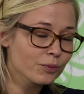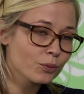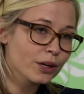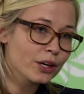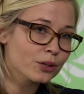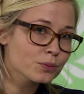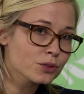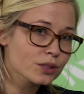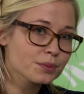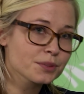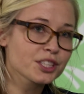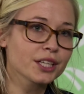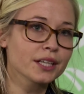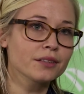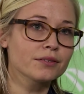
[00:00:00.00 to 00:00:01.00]
We hope to
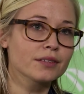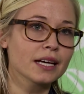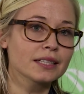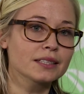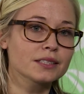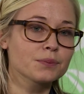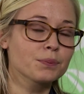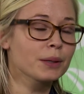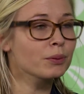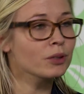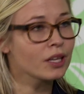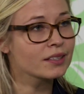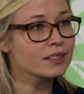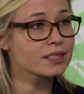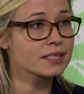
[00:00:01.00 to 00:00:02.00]
achieve that people
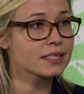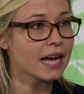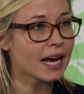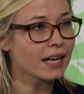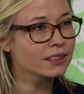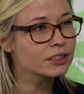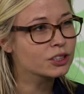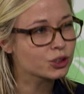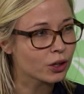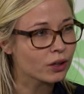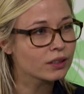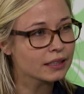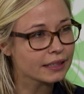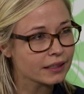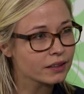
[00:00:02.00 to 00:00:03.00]
understand the
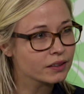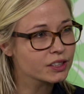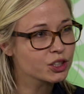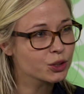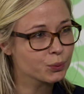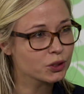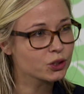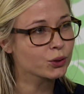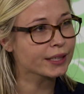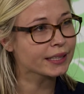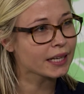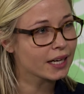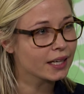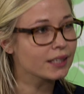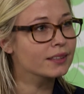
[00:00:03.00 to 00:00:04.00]
strong linkage between
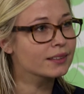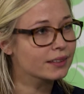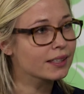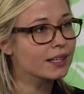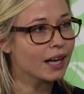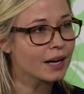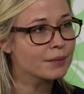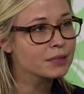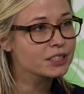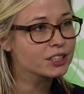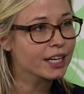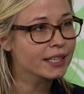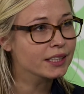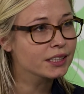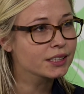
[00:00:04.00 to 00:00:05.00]
health and climate
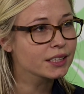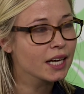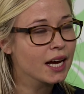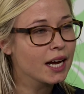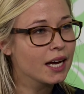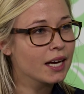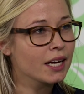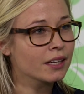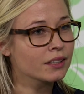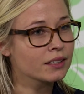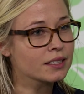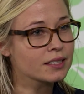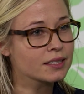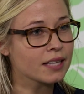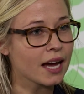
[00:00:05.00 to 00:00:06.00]
change, and
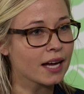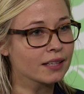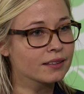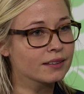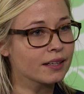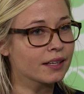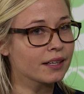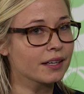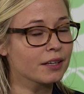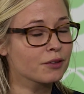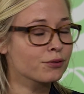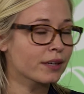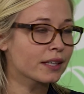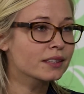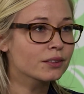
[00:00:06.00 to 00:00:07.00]
understand the
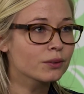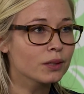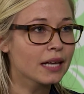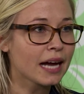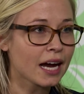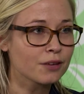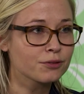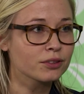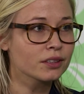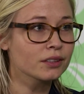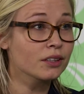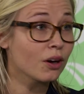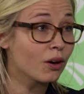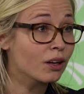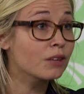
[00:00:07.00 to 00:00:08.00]
effect it will have
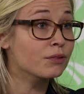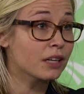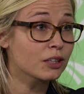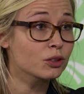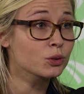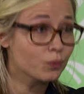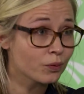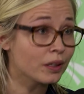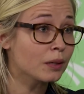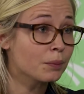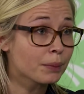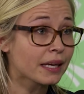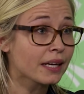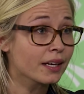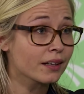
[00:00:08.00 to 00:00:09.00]
on all of our
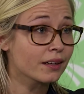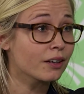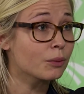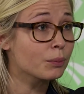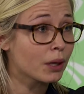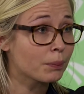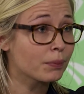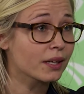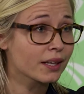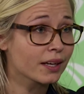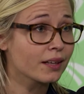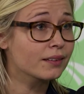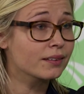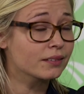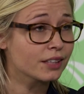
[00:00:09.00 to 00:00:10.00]
well-being and our public
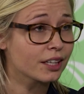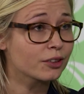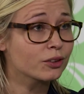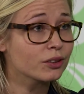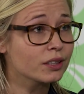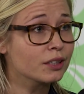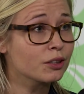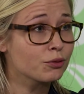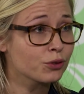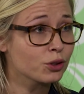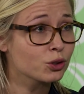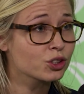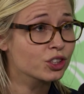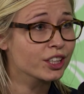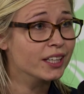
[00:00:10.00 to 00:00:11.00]
health in general in the
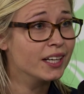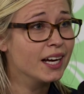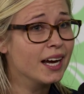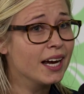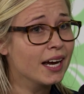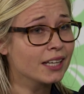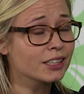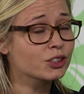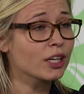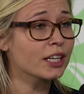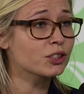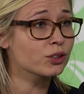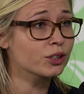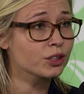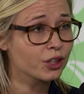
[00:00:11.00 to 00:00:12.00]
future, and
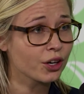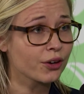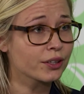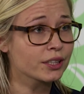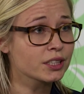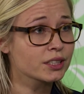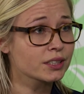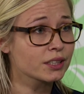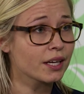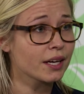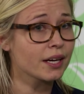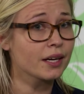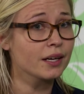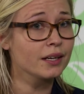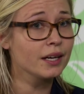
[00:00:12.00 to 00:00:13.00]
try to encourage
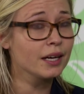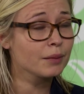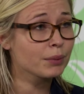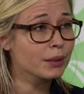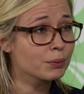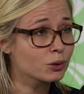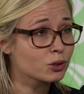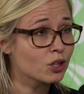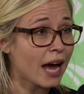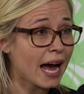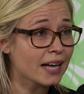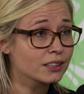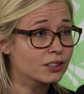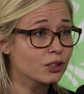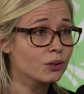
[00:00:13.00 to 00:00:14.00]
people to
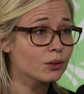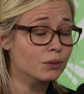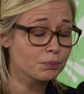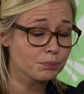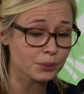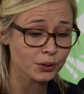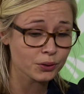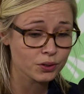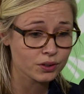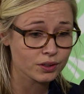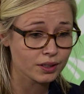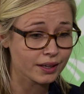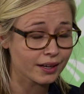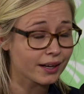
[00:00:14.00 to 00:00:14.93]
act, both